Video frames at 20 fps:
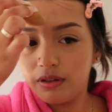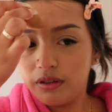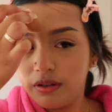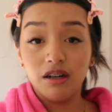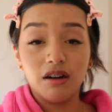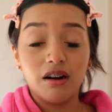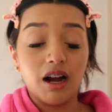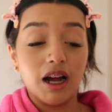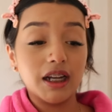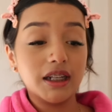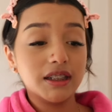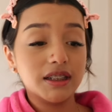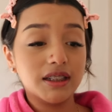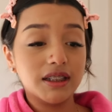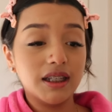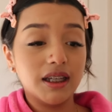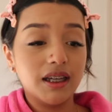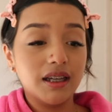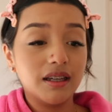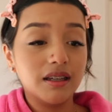Girl,
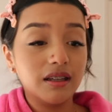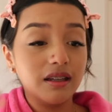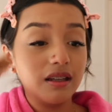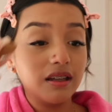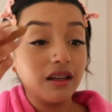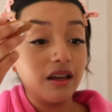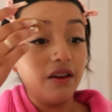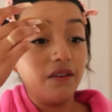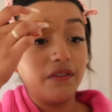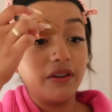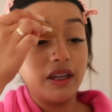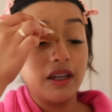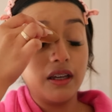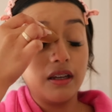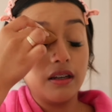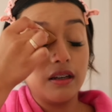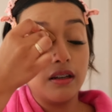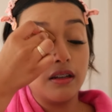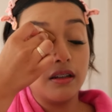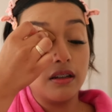honestly, if
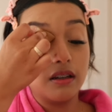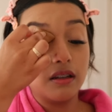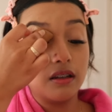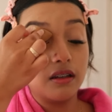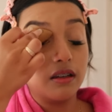he